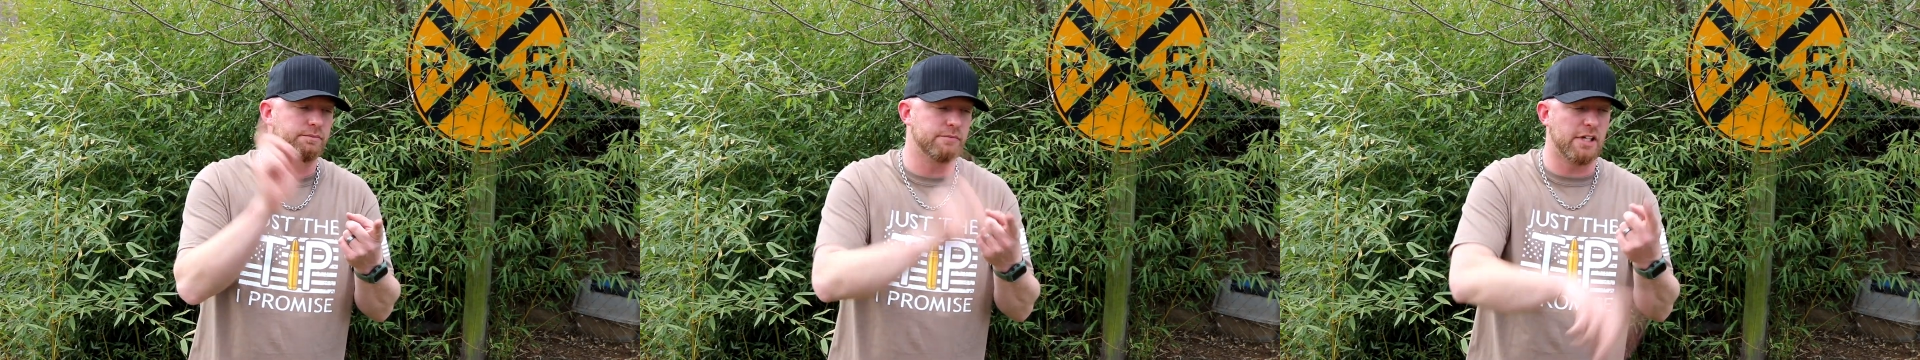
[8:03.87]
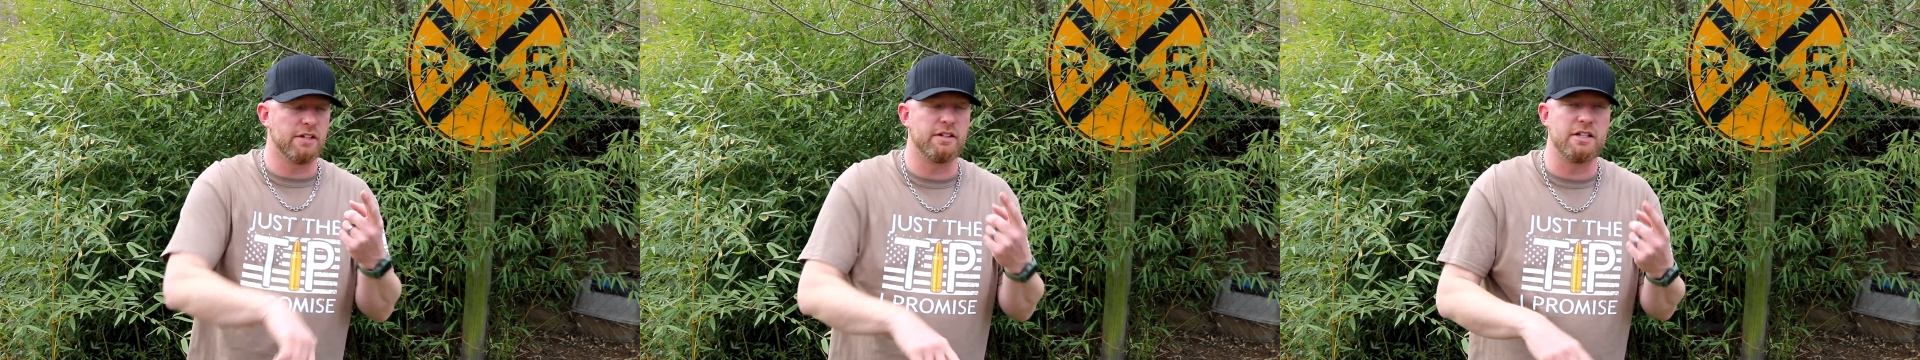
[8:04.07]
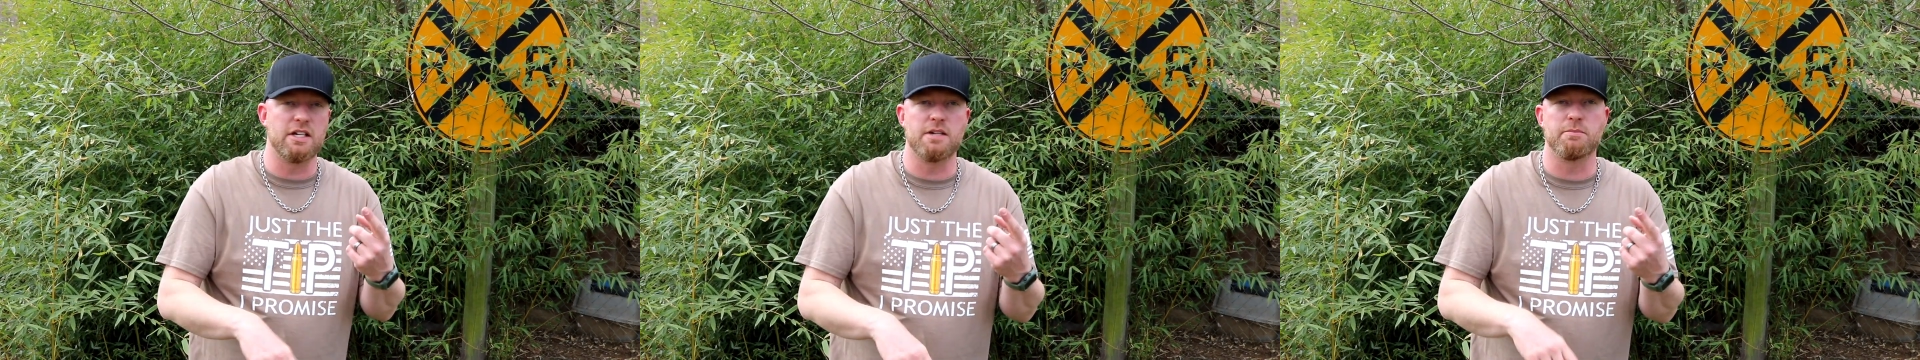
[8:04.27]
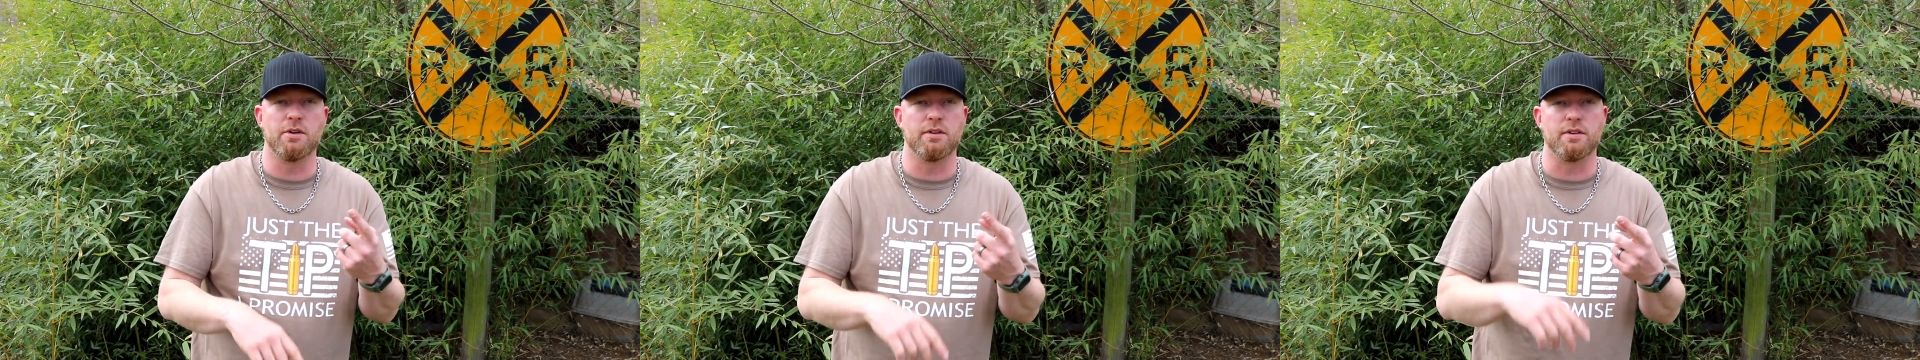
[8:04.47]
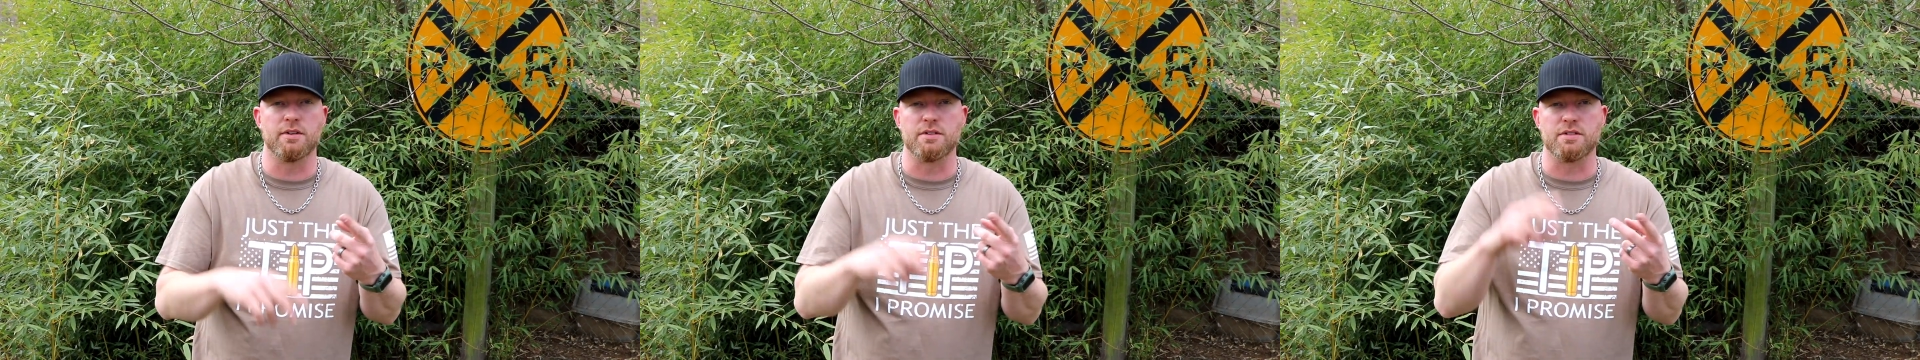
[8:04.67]
LED
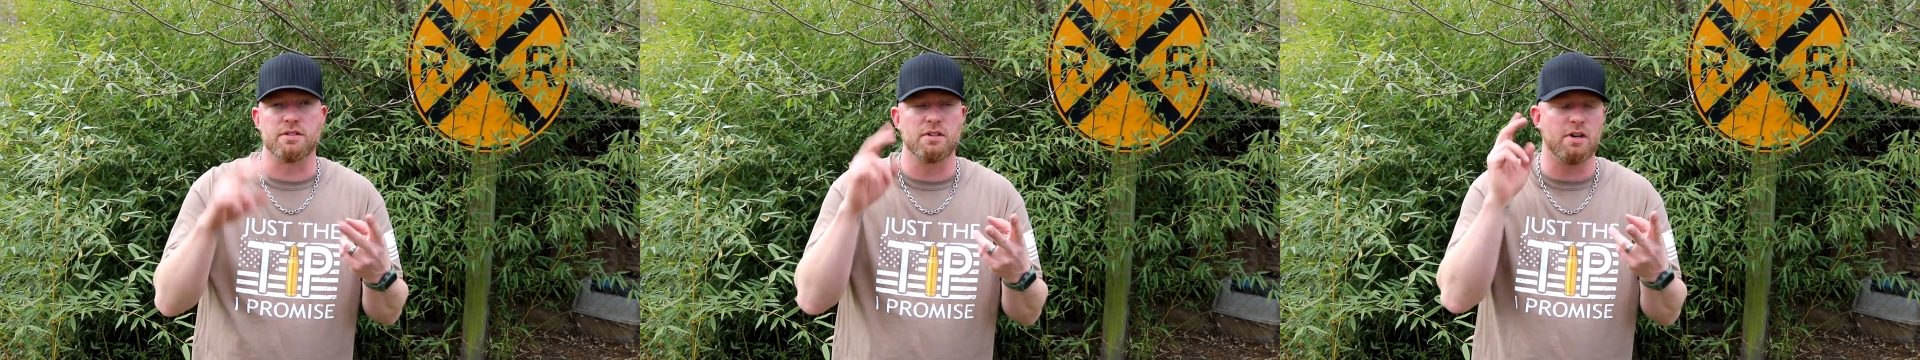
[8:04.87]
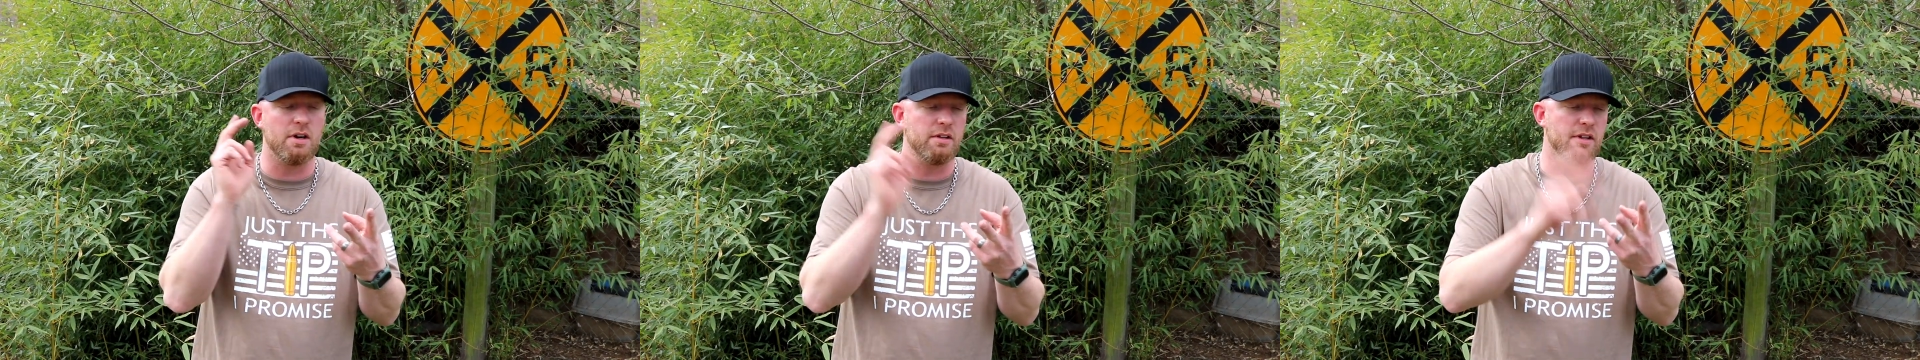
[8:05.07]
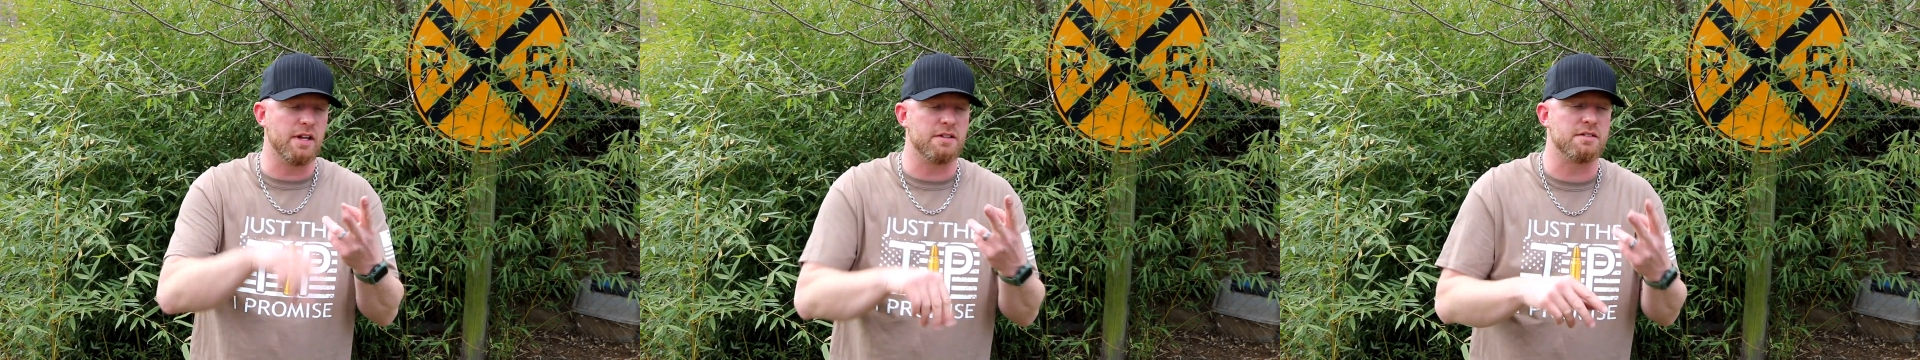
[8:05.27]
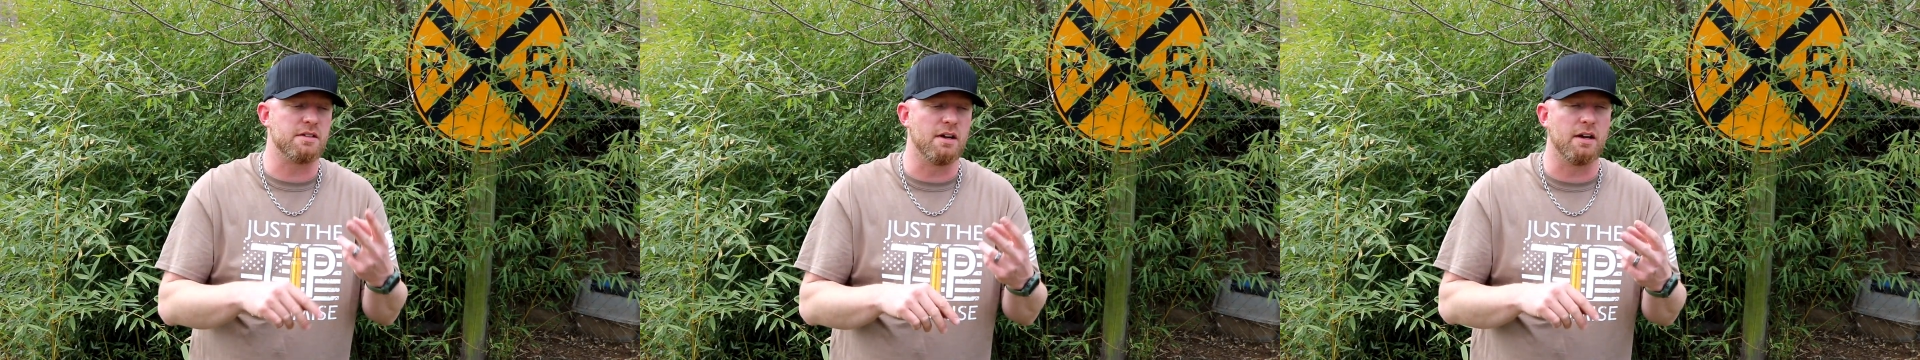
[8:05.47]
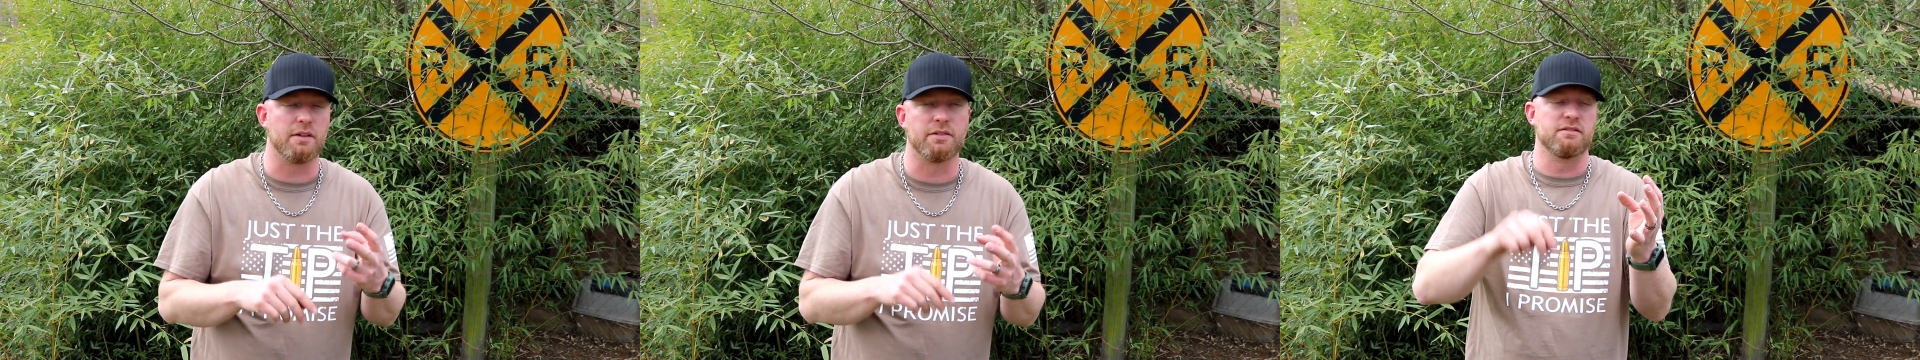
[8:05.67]
bars, all that
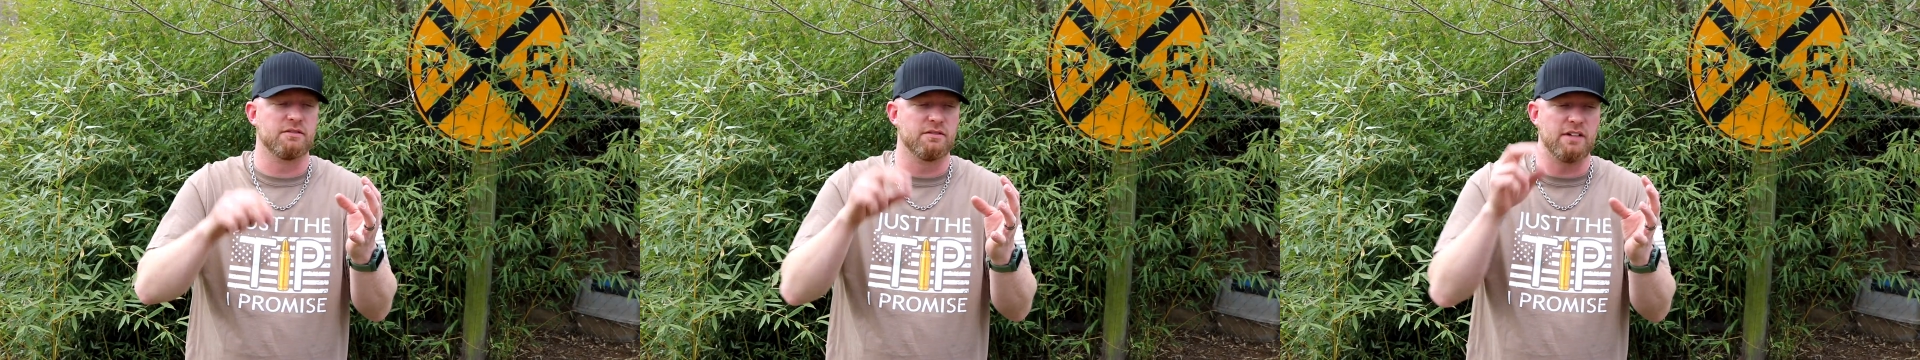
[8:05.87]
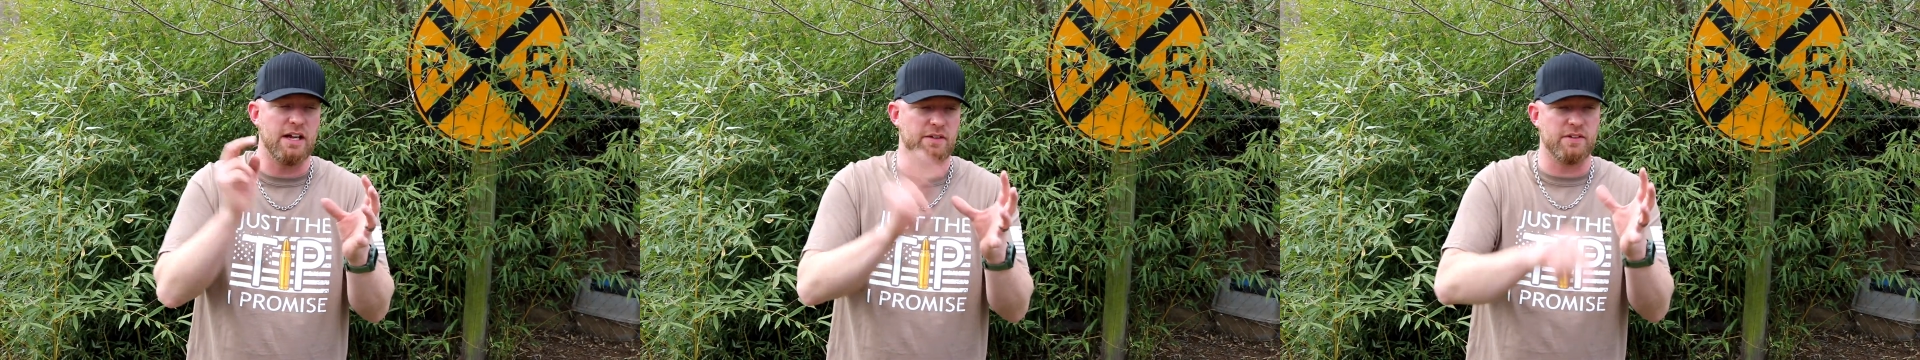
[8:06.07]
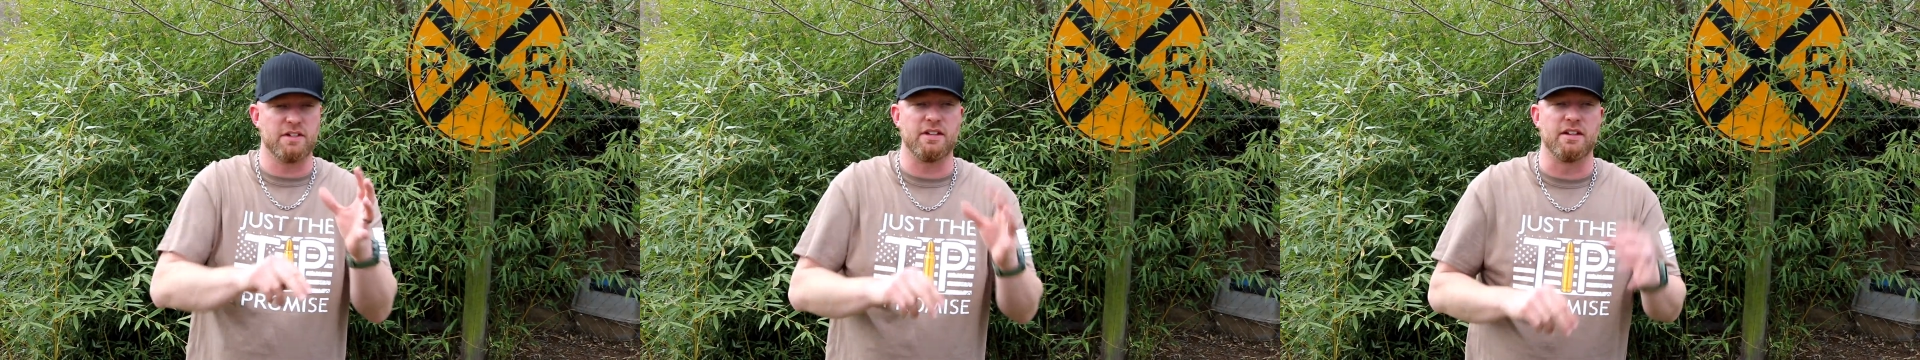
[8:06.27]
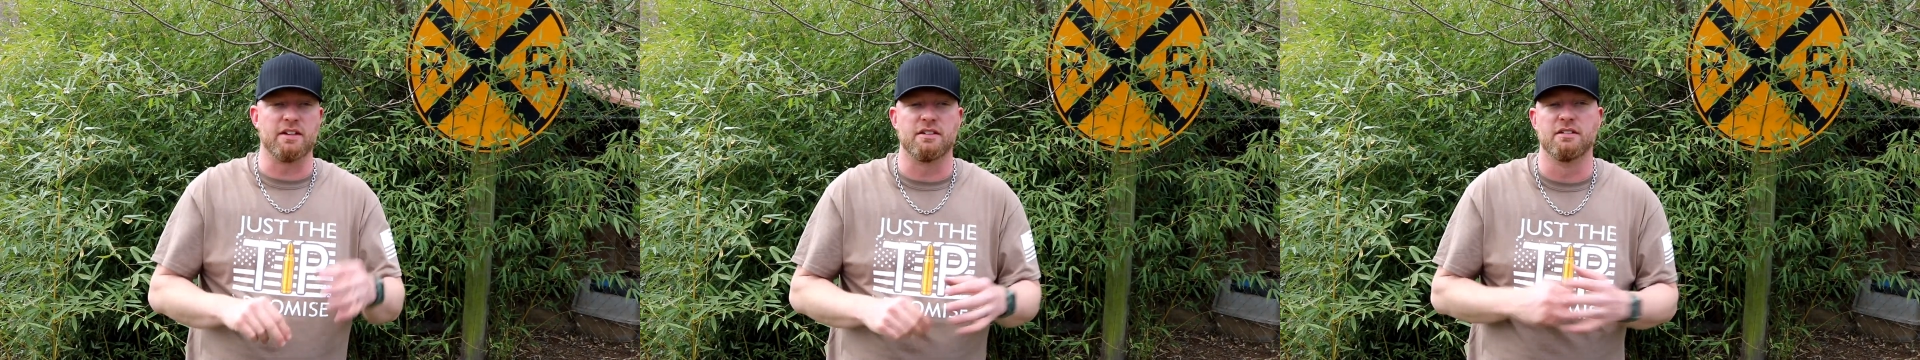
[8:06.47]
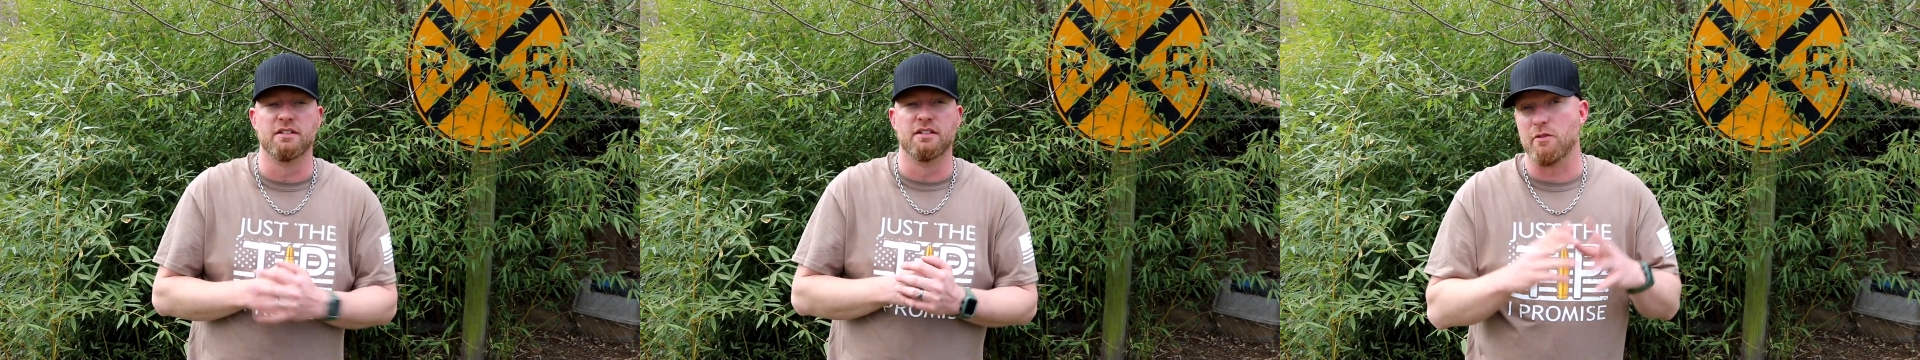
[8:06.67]
stuff, everything.